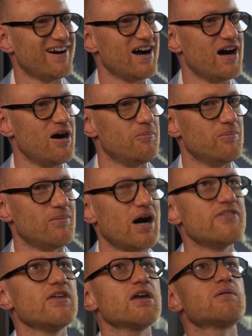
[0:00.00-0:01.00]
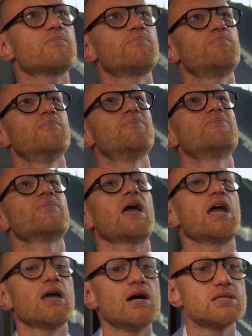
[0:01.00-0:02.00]
I think
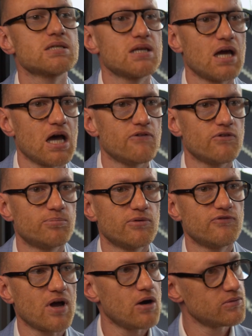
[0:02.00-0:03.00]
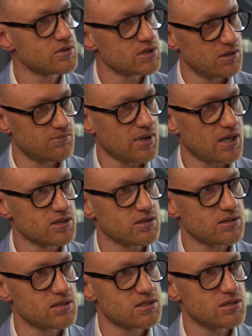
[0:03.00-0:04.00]
AI is going to have a profound impact
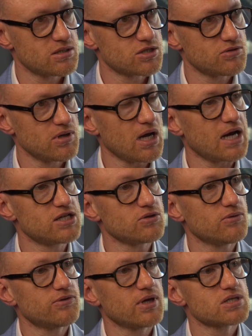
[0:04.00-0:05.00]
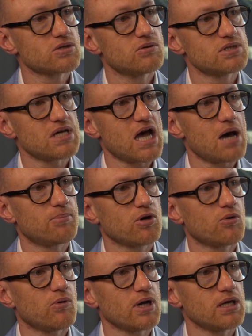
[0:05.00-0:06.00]
on this industry. I don't think it's going to happen
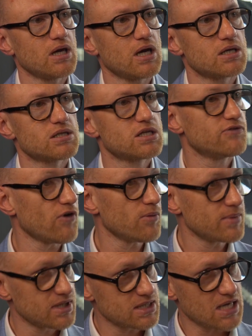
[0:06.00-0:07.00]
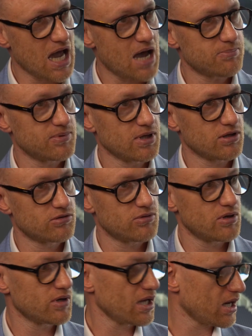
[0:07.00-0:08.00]
quite yet. The development that's happening
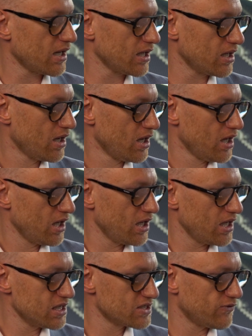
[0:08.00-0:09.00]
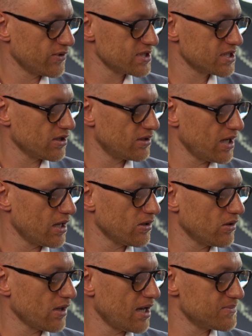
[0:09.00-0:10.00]
throughout AI is focusing on
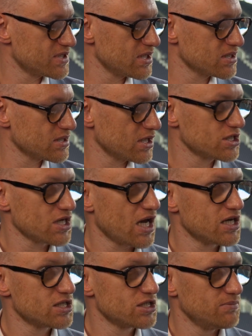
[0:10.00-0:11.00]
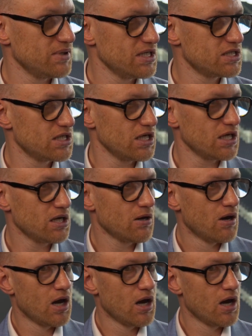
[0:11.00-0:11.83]
LLMs, things like ChatGPT,